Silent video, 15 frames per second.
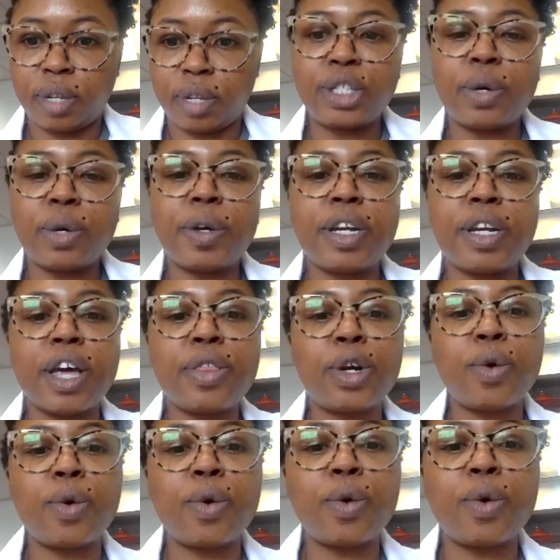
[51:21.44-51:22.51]
So another
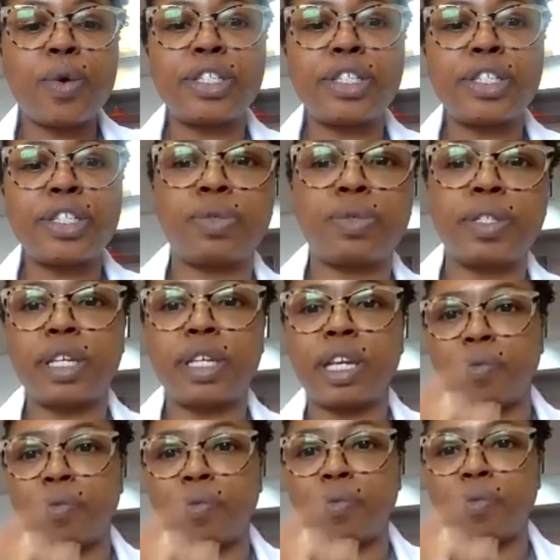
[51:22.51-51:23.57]
question we just
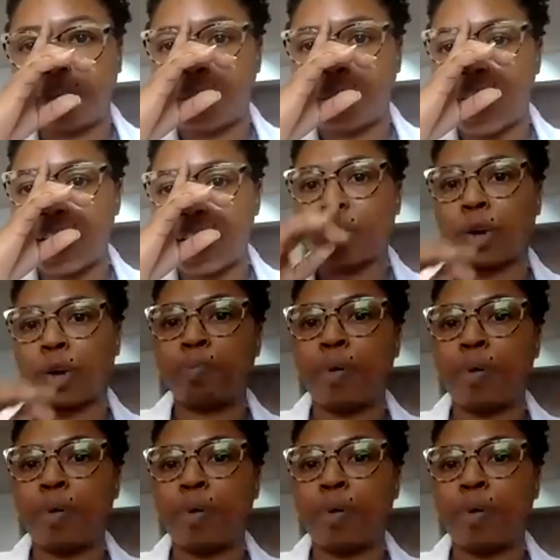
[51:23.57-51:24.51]
received while you guys are